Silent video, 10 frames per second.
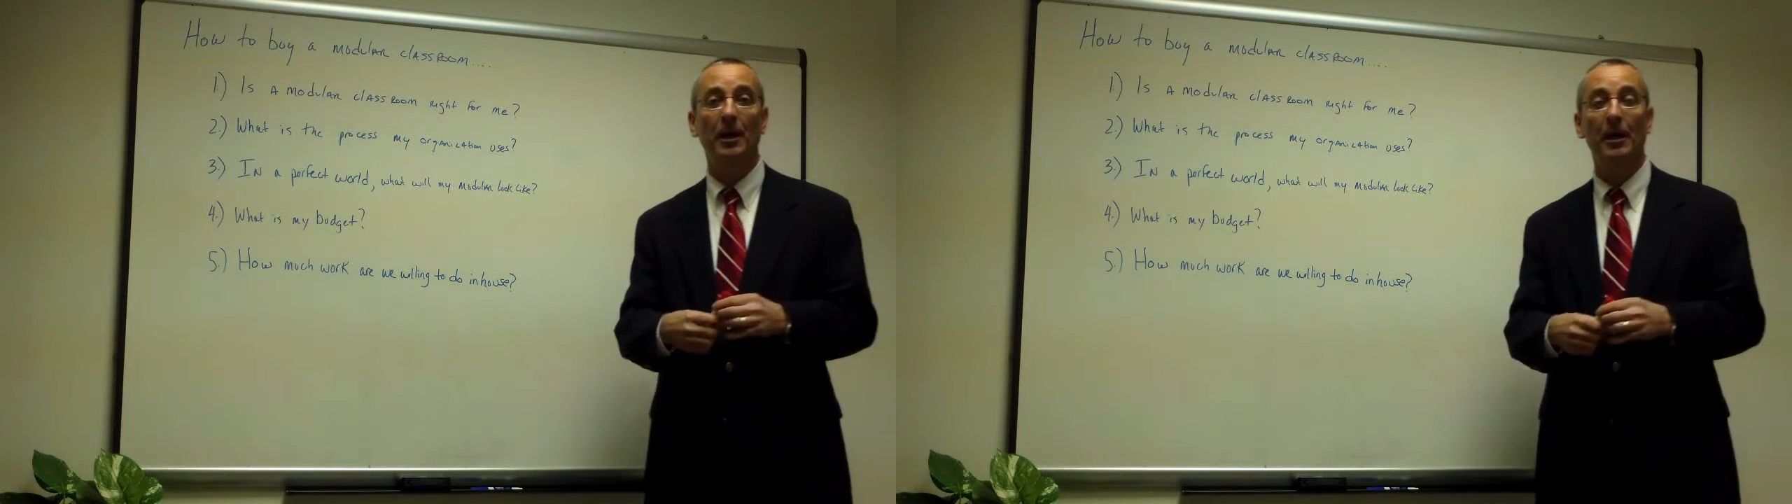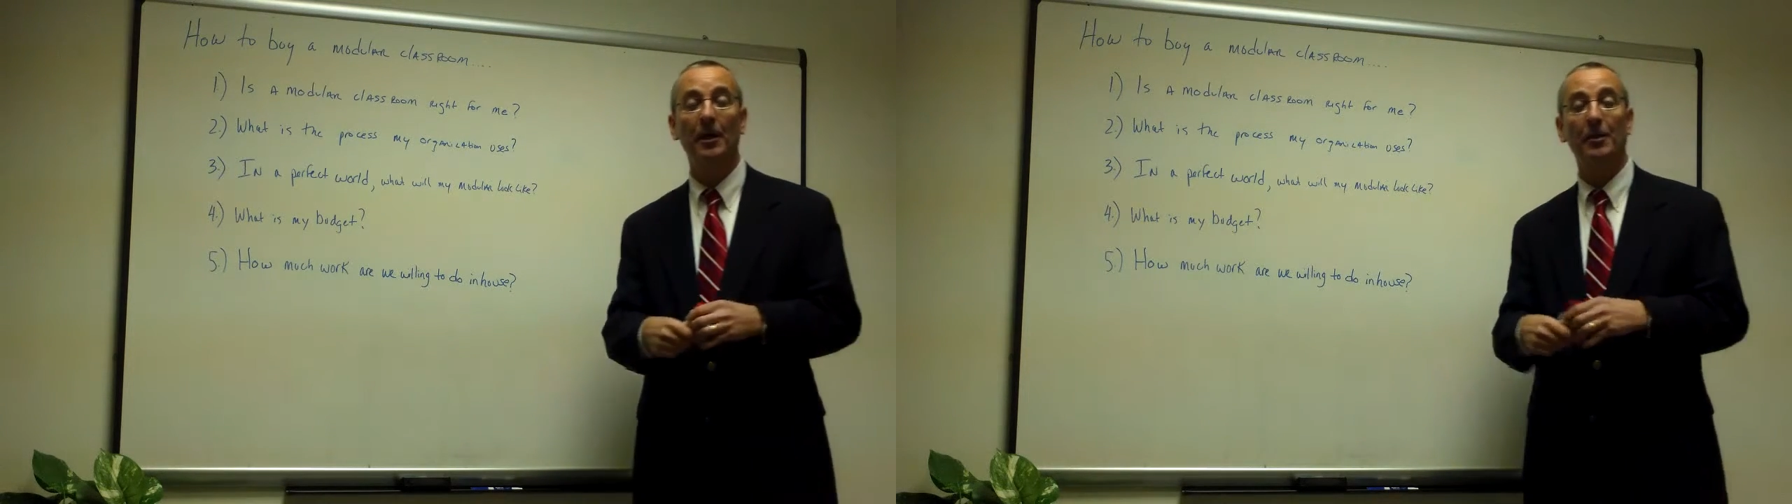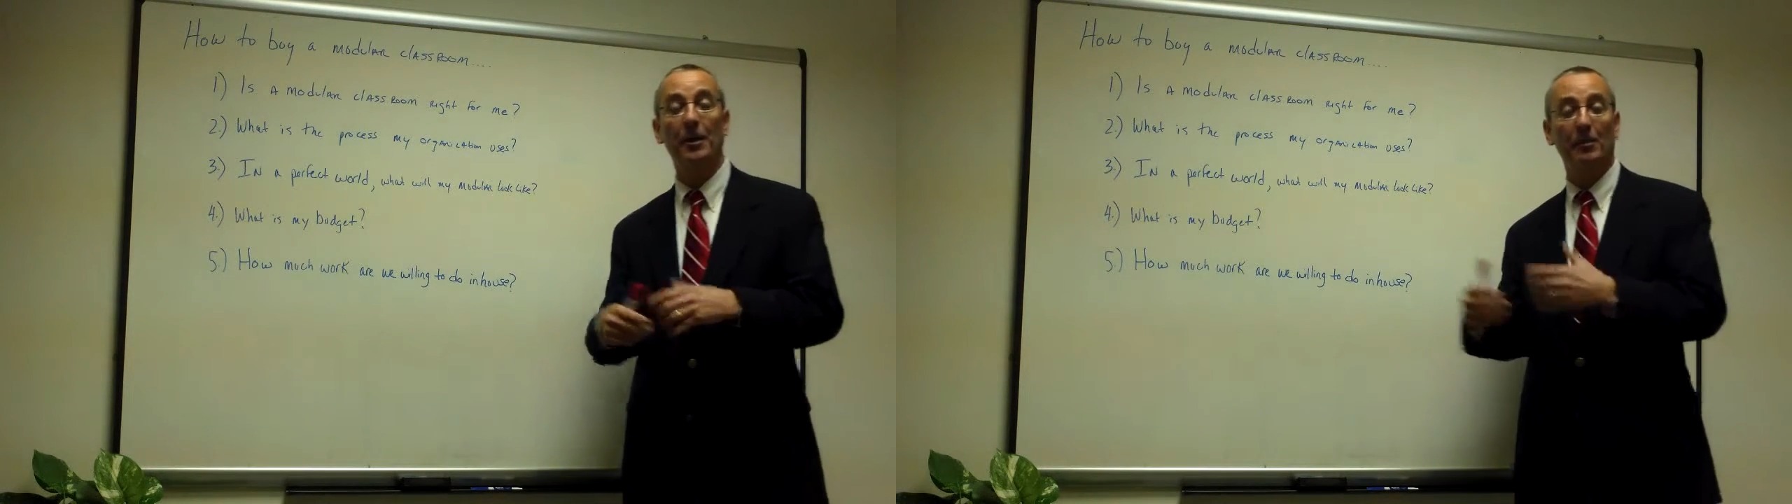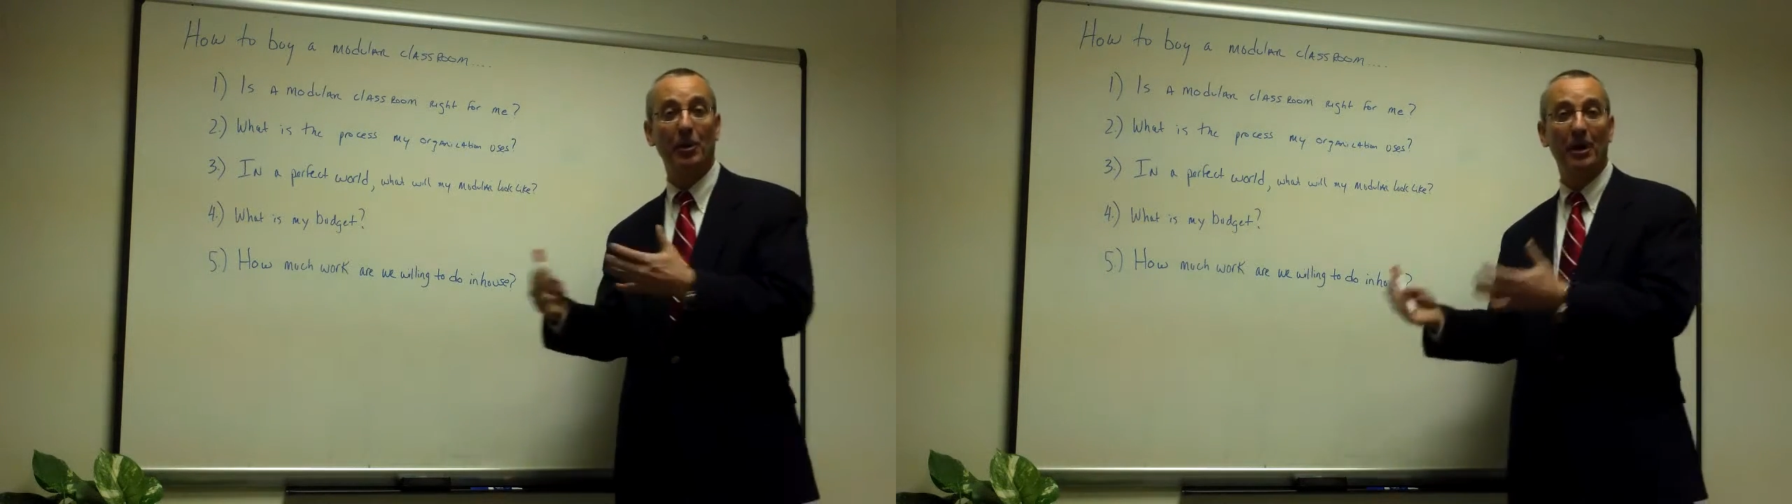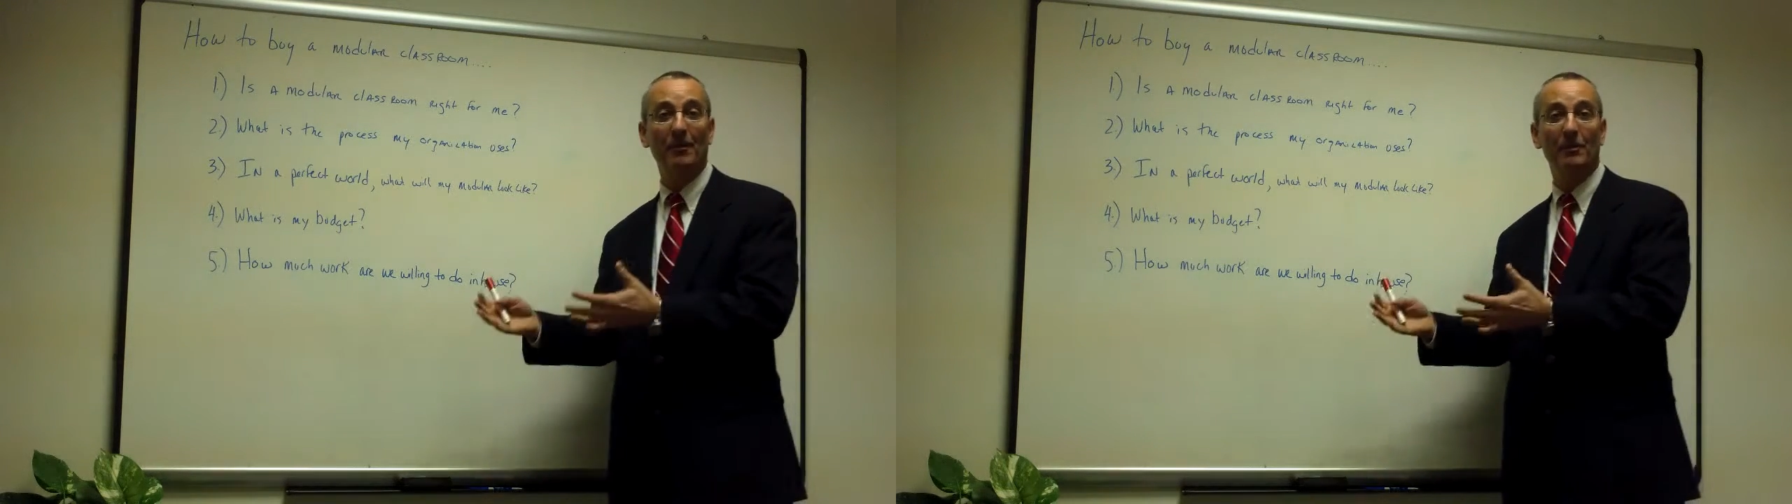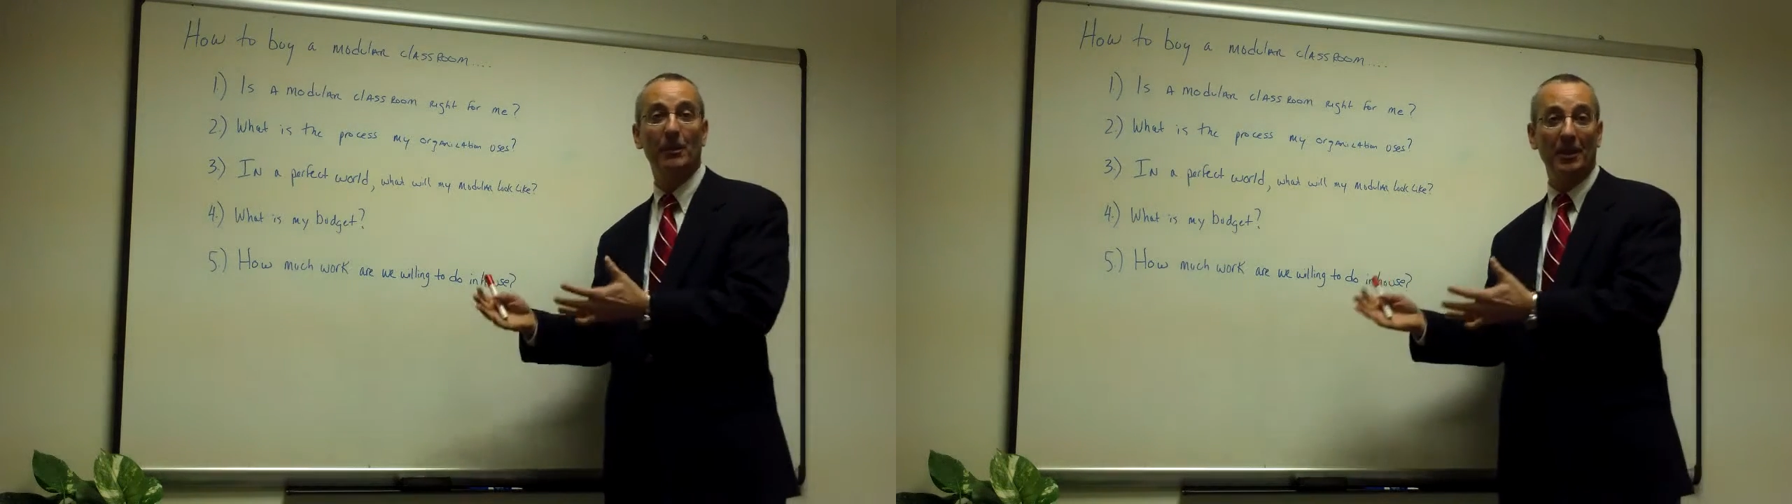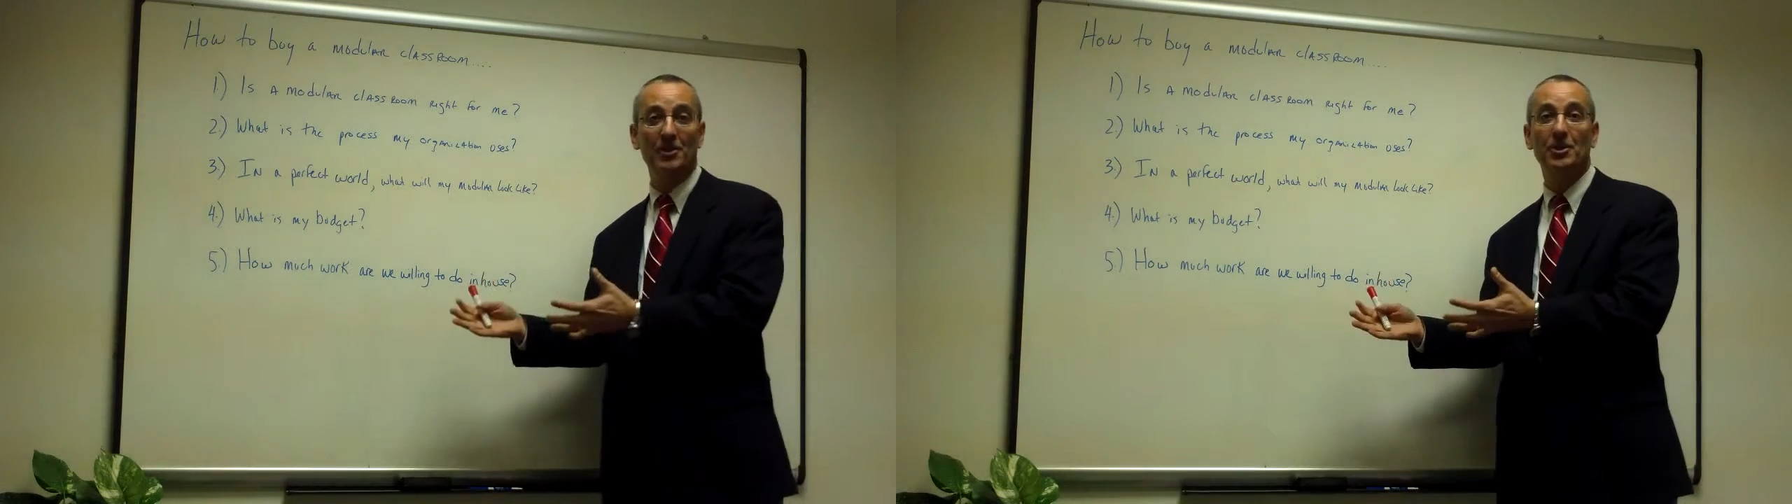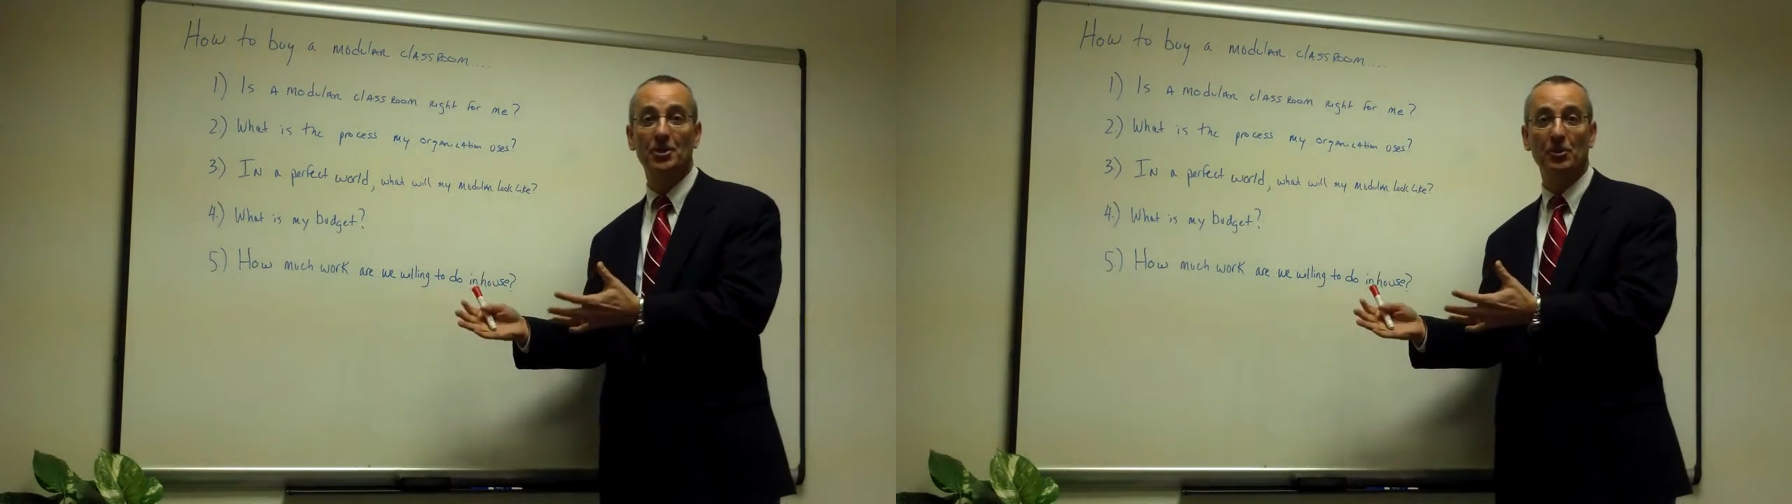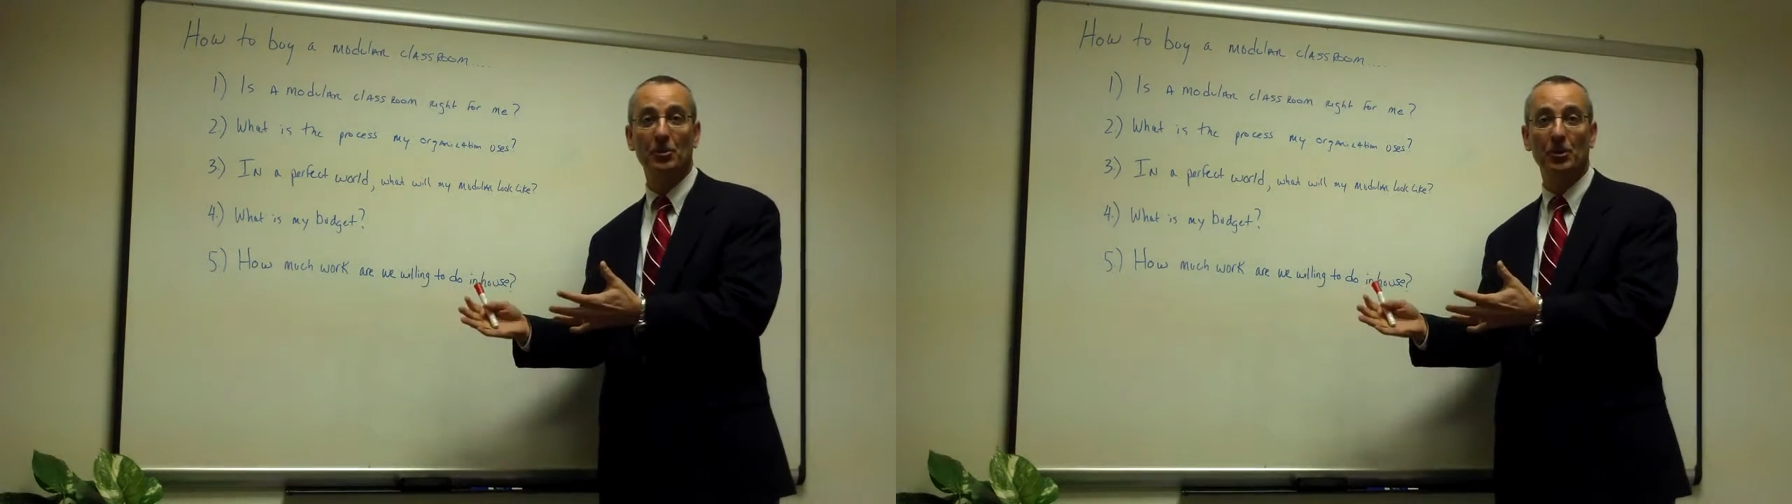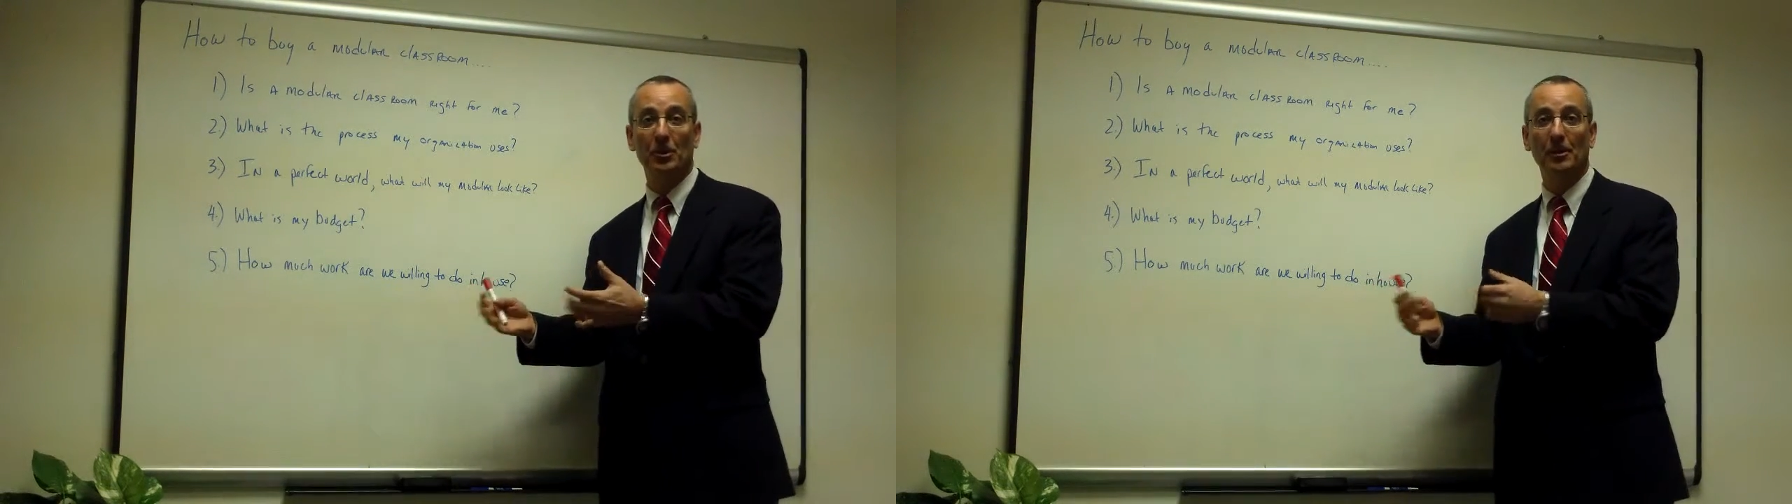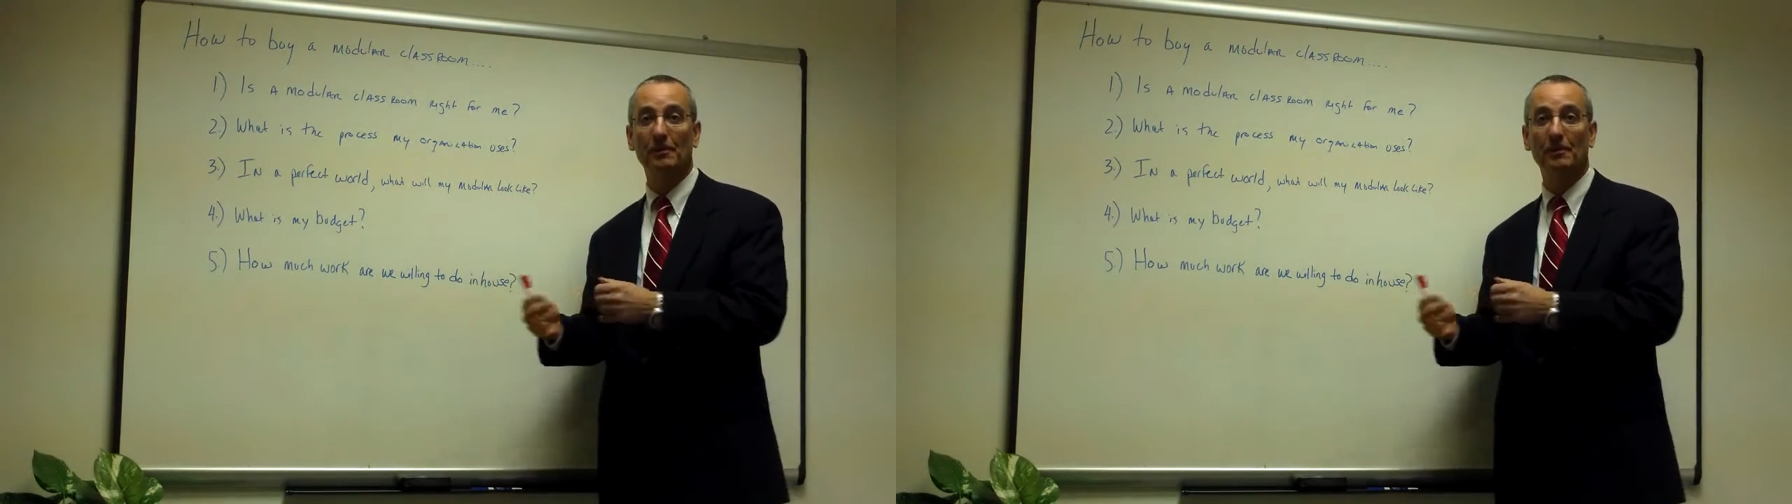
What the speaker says: than a private religious school.